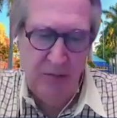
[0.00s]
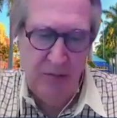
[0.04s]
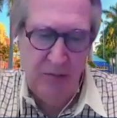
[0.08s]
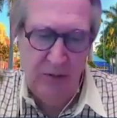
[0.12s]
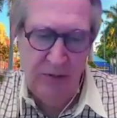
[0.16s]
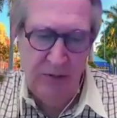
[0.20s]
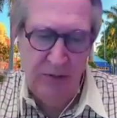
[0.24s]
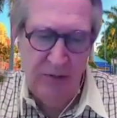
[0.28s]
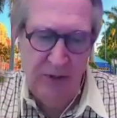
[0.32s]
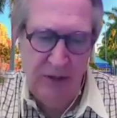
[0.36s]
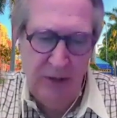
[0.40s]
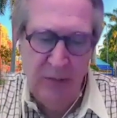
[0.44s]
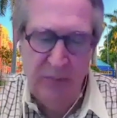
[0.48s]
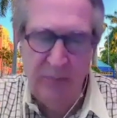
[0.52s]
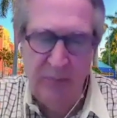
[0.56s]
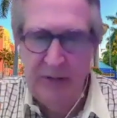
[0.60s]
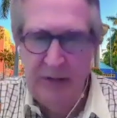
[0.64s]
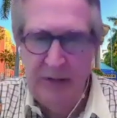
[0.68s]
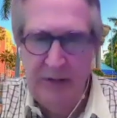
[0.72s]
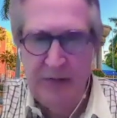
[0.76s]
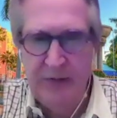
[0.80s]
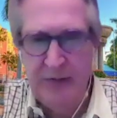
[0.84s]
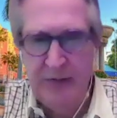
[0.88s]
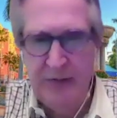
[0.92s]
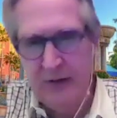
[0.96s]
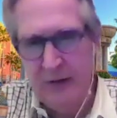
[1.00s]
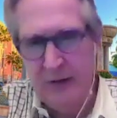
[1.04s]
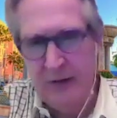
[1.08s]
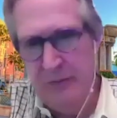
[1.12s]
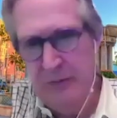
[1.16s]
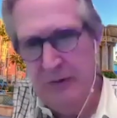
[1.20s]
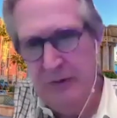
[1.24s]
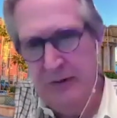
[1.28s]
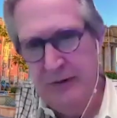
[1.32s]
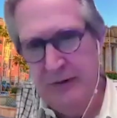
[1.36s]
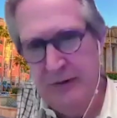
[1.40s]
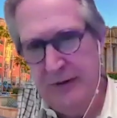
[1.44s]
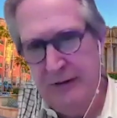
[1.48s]
with the unpleasant
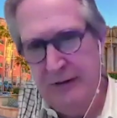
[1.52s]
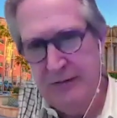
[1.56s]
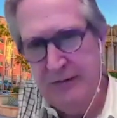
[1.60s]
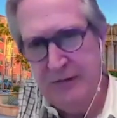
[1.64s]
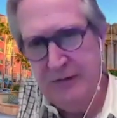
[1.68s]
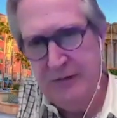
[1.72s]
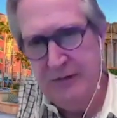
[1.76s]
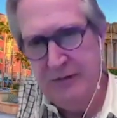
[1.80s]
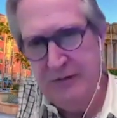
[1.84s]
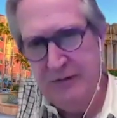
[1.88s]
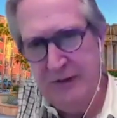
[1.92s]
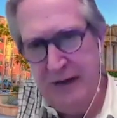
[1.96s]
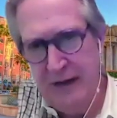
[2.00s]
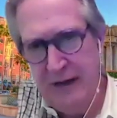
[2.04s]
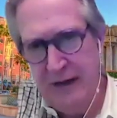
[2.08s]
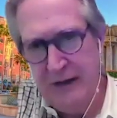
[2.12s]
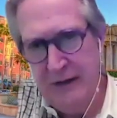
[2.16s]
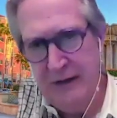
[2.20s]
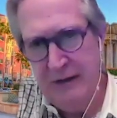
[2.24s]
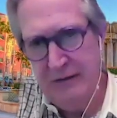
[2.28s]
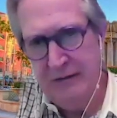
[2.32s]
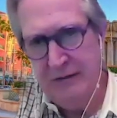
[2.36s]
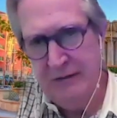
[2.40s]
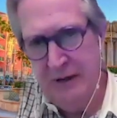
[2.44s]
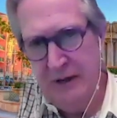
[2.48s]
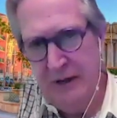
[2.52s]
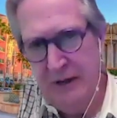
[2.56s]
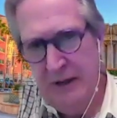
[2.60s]
experience after the fact of,